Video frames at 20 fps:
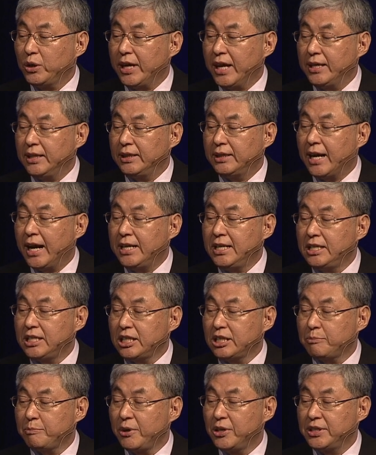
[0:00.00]
than
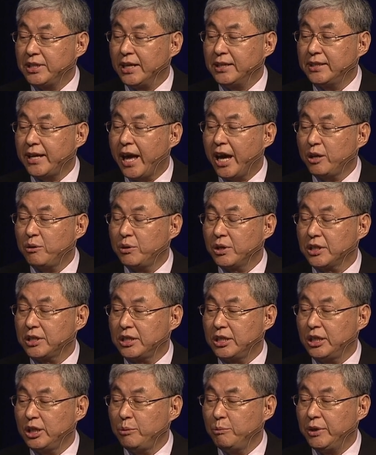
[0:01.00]
96%
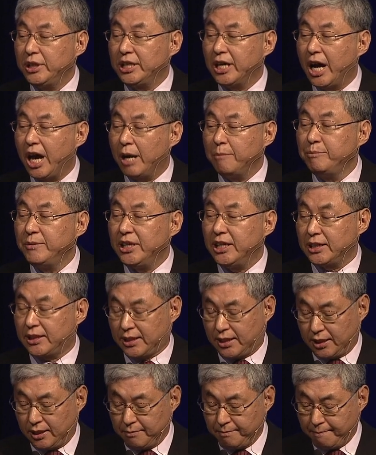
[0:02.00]
accuracy with the
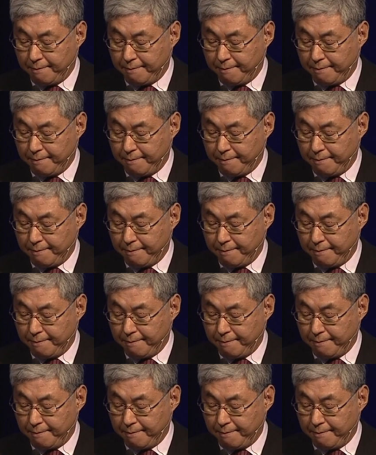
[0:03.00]
MNIST.